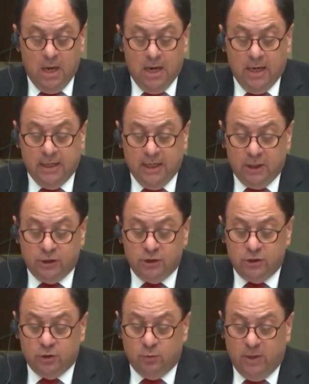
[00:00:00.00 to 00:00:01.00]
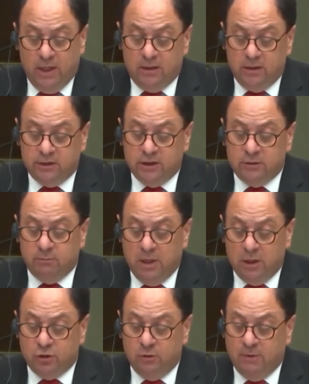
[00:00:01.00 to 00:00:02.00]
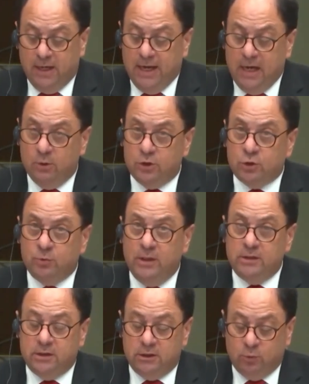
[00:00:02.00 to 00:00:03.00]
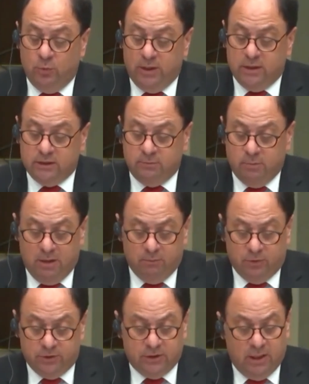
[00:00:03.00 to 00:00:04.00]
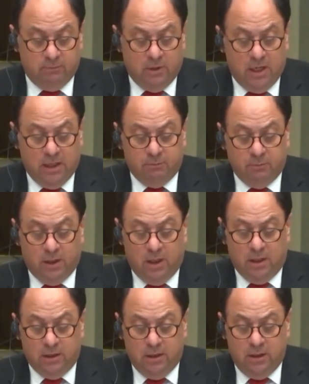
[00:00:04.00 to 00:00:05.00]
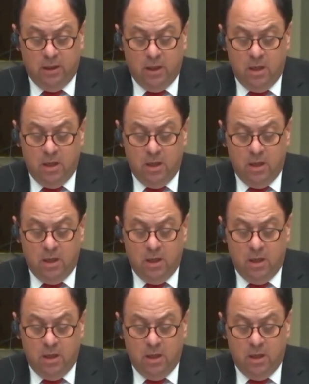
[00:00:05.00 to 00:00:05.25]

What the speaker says: A nation's greatness is measured by how it treats its weakest members, said Mahatma Gandhi.